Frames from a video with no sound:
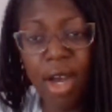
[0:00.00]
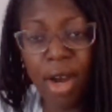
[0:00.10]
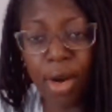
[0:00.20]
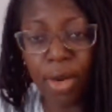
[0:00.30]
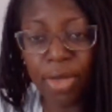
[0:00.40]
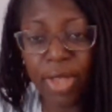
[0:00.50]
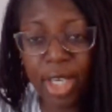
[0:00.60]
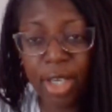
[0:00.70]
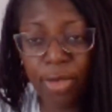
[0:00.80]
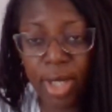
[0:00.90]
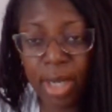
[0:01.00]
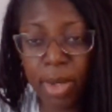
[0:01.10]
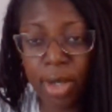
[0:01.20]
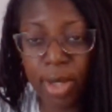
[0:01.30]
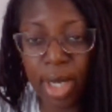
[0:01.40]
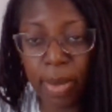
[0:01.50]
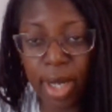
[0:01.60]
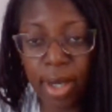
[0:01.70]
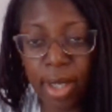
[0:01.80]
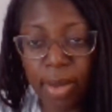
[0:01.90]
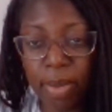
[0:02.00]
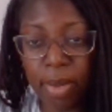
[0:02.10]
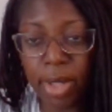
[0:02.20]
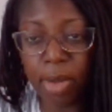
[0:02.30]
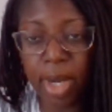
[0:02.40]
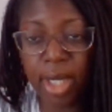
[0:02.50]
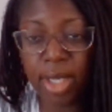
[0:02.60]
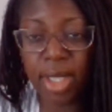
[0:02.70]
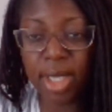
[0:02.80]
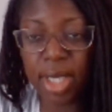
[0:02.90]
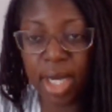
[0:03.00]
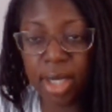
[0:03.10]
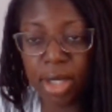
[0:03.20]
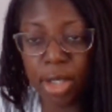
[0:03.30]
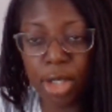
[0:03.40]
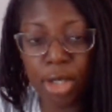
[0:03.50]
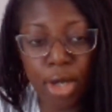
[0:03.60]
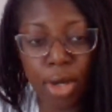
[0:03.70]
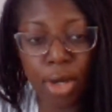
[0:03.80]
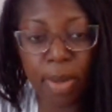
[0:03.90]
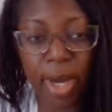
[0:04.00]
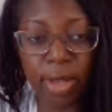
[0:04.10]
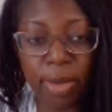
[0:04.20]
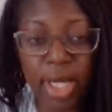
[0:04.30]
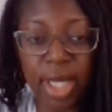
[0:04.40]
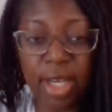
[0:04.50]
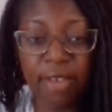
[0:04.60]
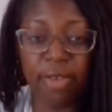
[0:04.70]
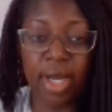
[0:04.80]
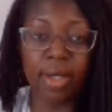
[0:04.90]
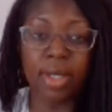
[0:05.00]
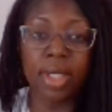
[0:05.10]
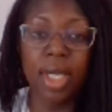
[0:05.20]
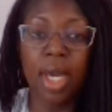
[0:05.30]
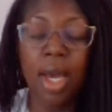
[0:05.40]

Oh, thank you for letting me know that about, so Monica says that is good to know about the PDF files.